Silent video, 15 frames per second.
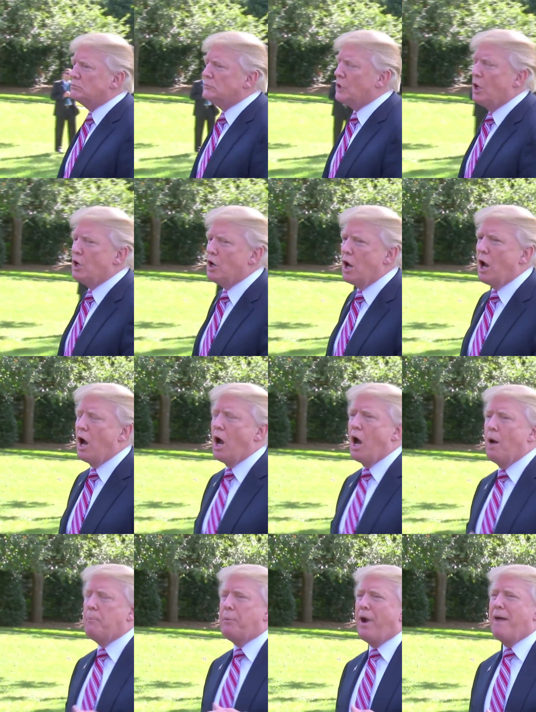what
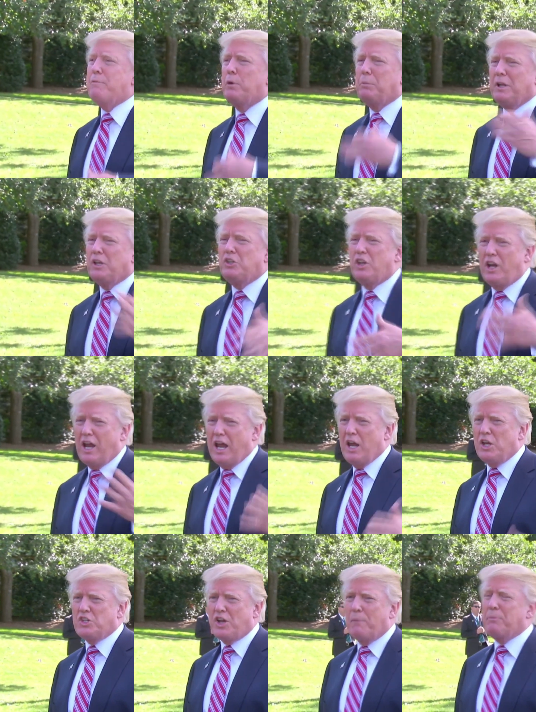uh, probably
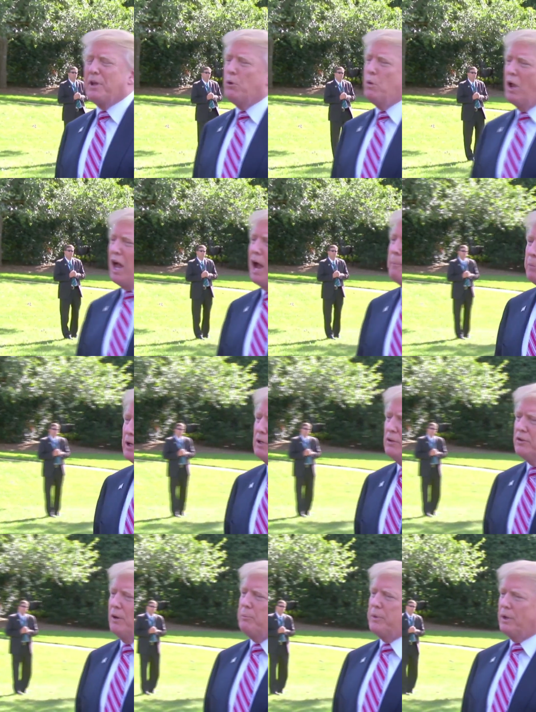today something will happen.
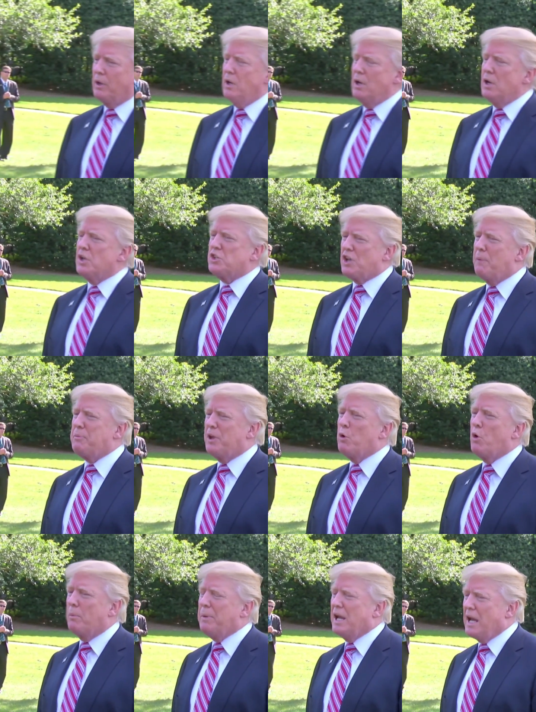Something,
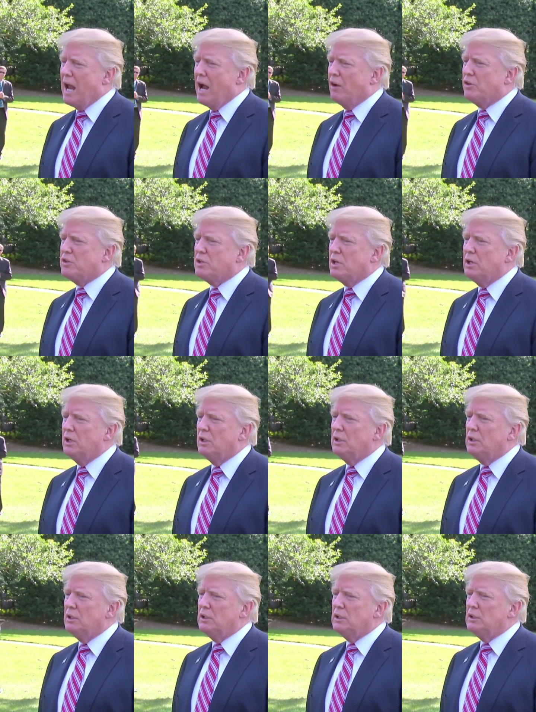something will be announced.
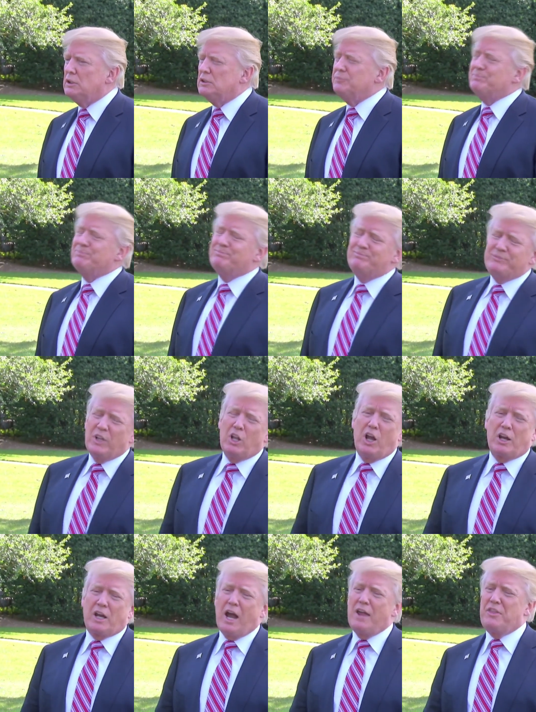
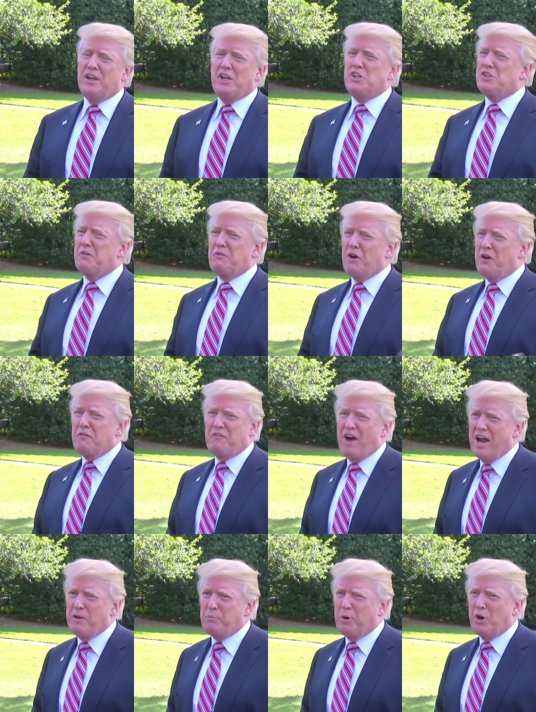Look, I think he's a very
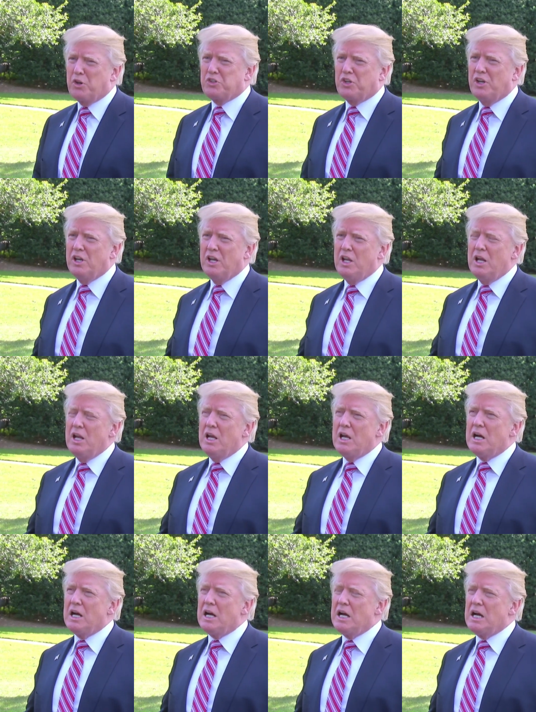fine person.
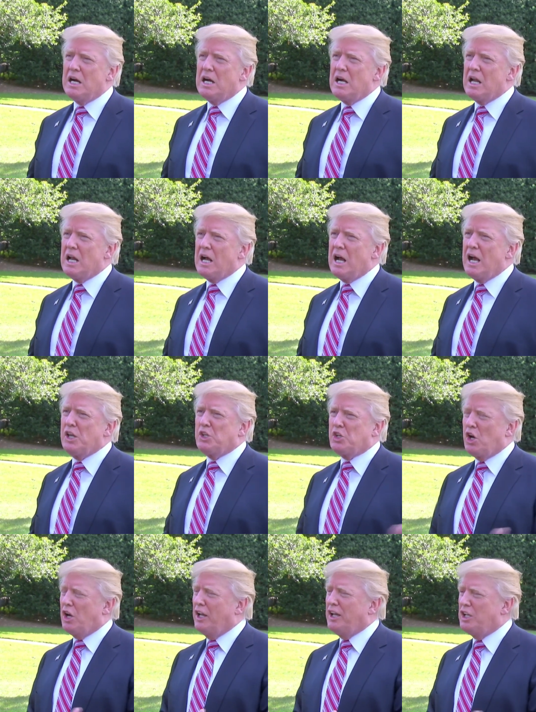Uh, I
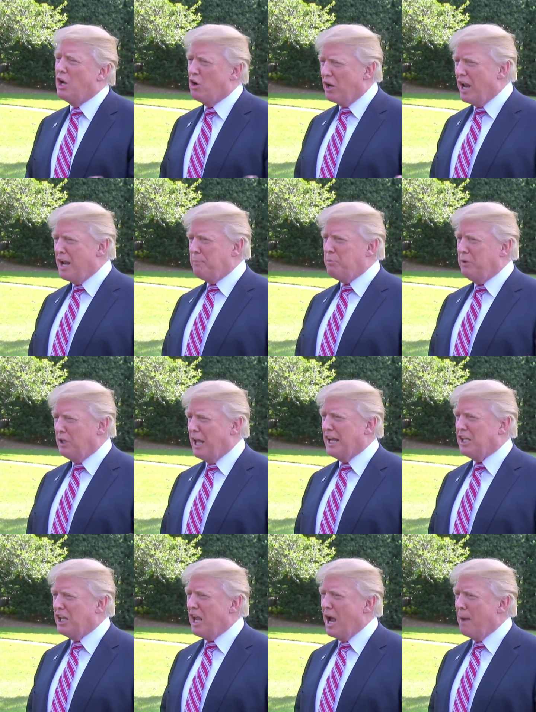certainly don't like
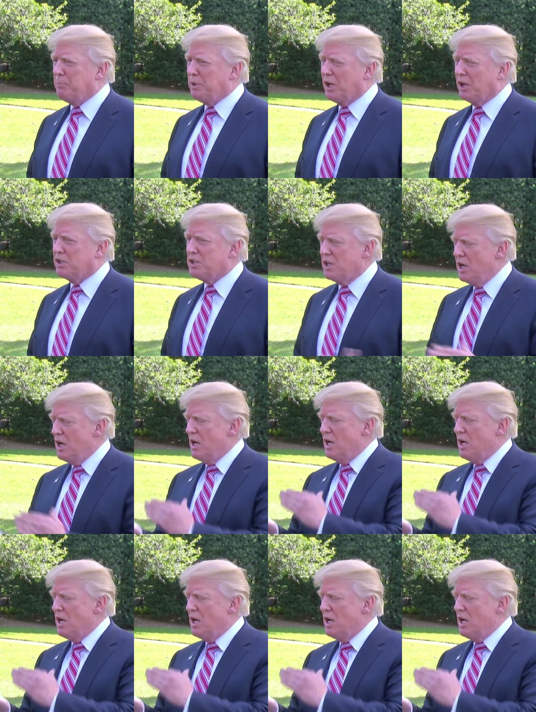like the optics.